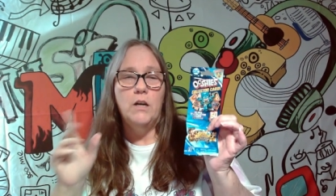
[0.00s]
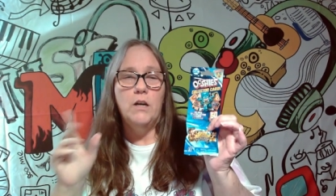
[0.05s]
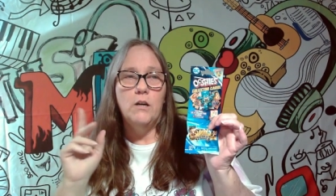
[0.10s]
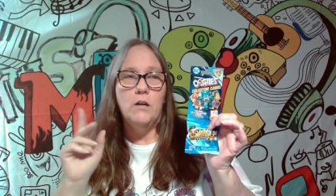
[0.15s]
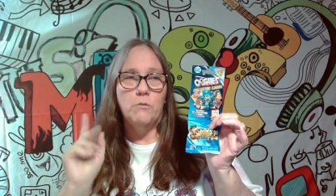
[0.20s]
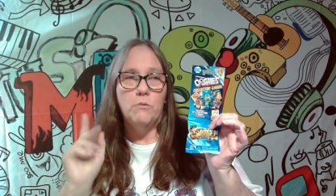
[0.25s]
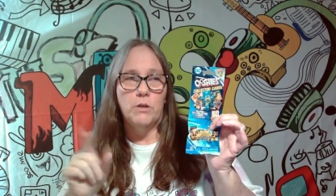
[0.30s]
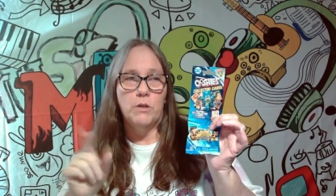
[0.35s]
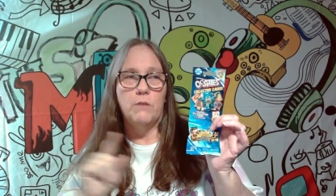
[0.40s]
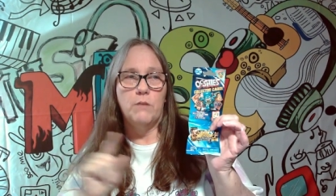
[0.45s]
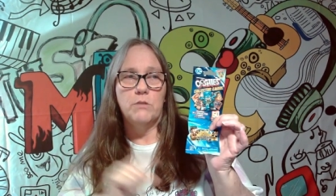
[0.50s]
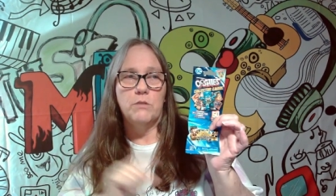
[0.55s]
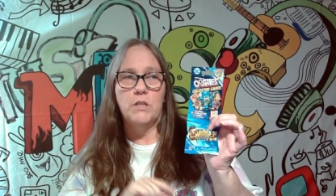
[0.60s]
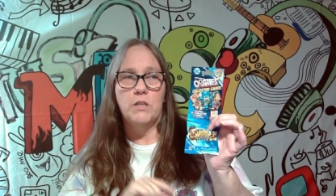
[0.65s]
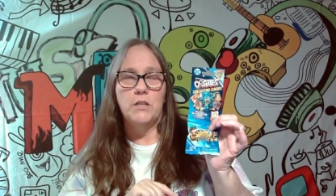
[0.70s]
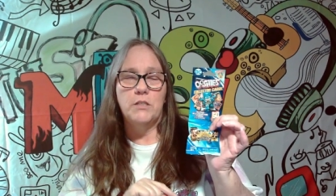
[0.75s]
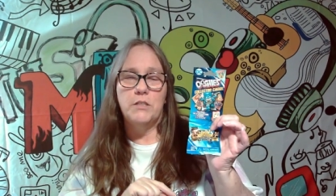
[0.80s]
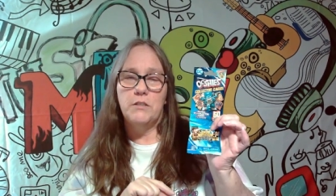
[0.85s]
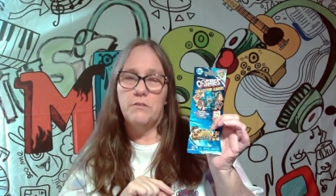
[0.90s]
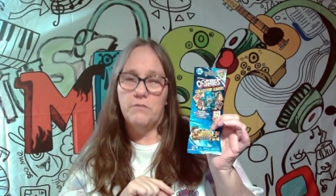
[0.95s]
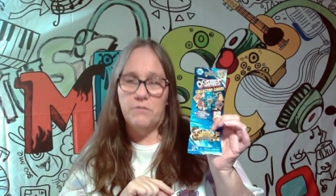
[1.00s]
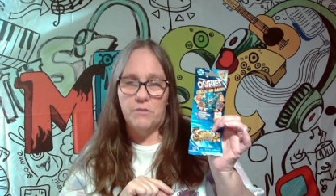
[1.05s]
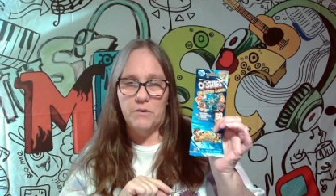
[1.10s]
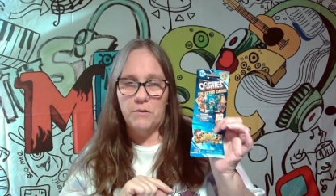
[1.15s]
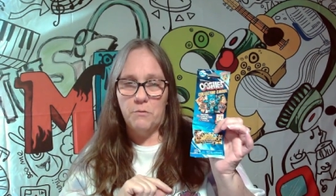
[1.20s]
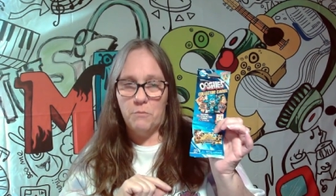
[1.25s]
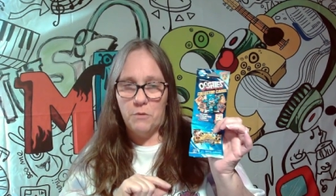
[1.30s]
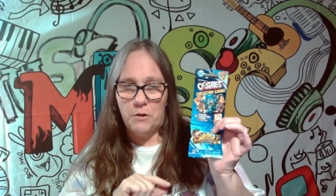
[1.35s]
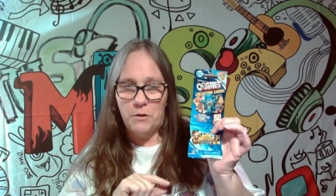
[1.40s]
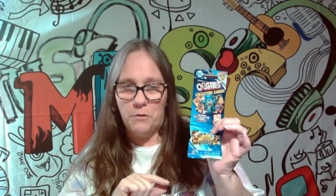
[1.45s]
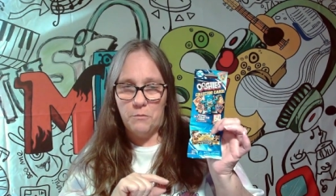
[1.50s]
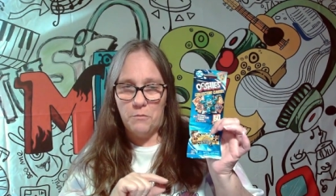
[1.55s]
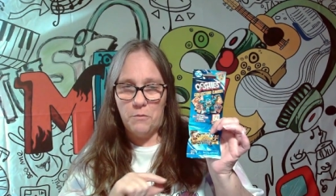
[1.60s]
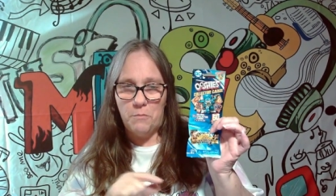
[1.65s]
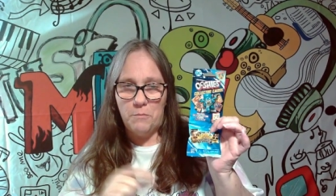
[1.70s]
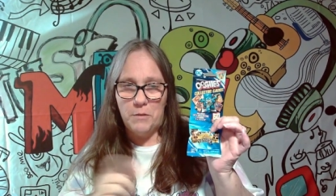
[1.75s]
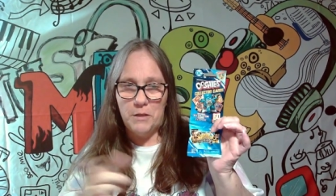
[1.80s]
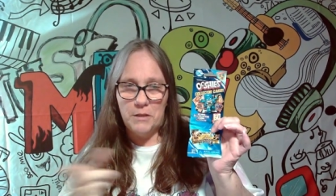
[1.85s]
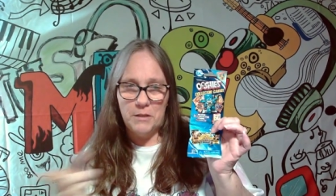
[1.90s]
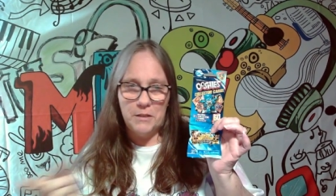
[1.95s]
when I was hunting for the Wonder
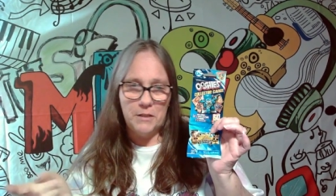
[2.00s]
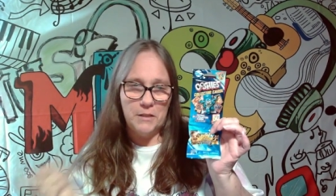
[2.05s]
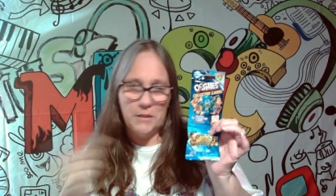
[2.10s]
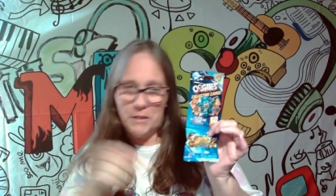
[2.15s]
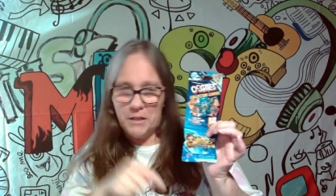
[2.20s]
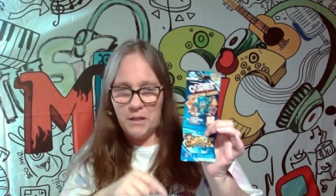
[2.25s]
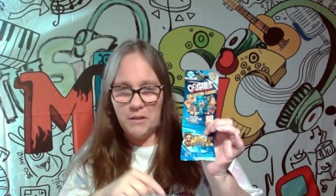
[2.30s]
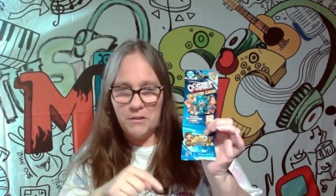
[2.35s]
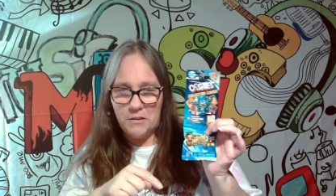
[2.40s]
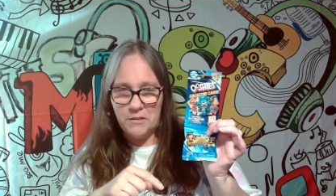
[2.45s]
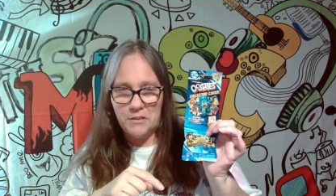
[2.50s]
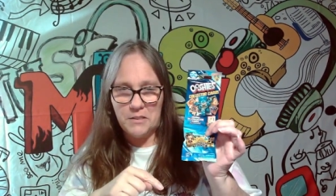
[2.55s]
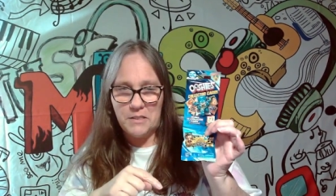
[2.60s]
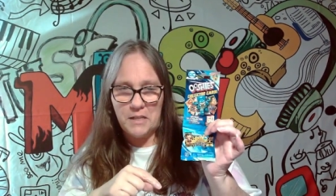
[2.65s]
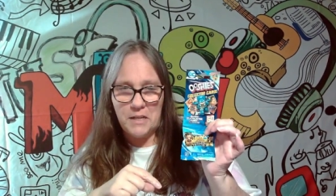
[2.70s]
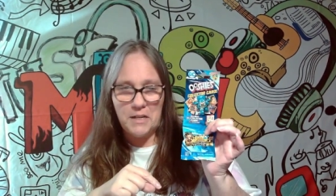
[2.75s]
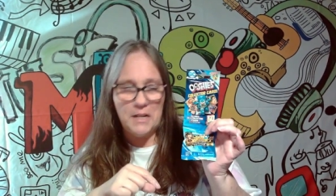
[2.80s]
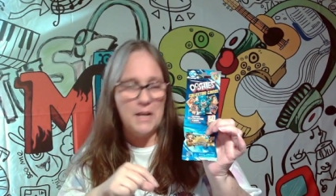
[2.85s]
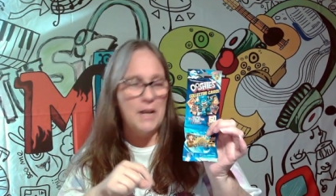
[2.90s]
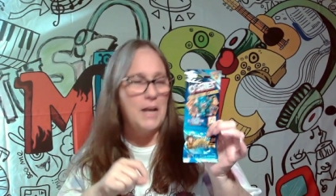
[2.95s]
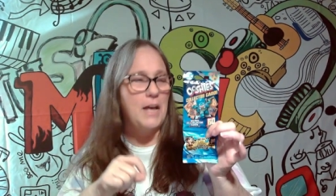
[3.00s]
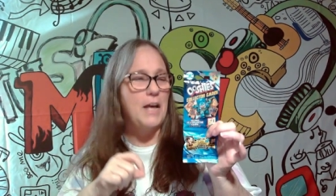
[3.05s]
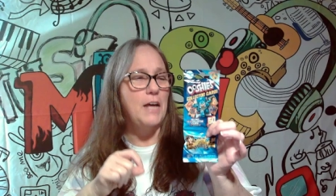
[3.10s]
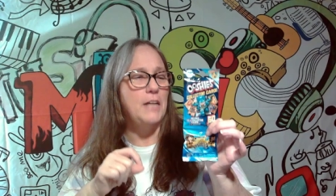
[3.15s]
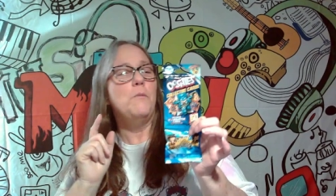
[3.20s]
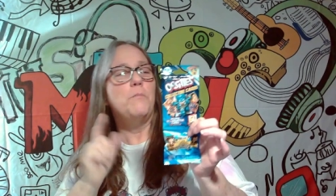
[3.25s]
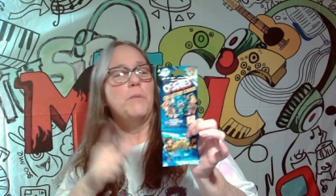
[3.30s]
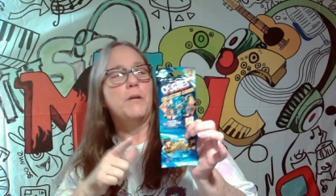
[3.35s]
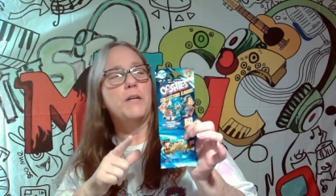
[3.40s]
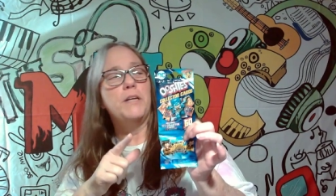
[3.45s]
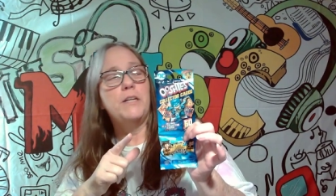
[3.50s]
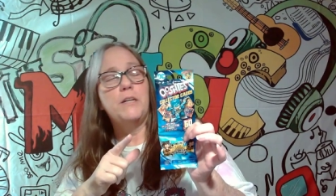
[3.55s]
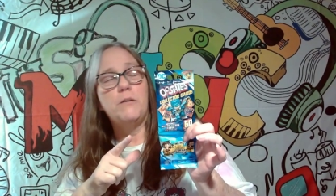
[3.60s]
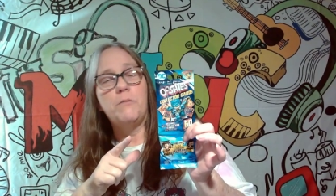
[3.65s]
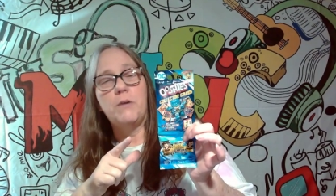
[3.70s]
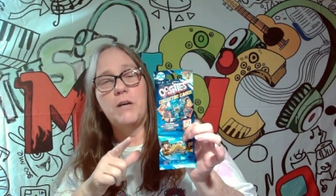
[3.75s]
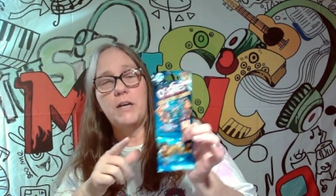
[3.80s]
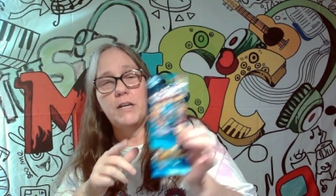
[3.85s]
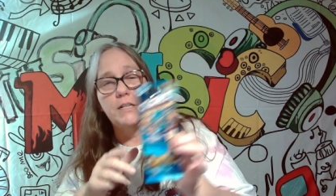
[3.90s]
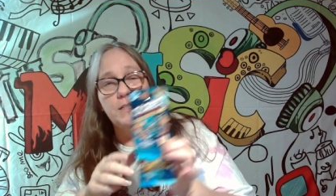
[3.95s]
Woman in the other set I had. But
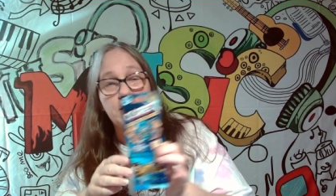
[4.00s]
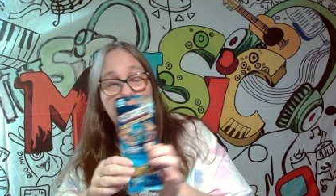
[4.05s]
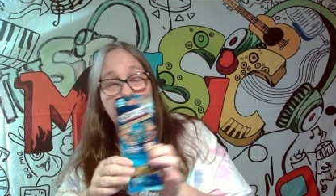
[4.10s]
anyways,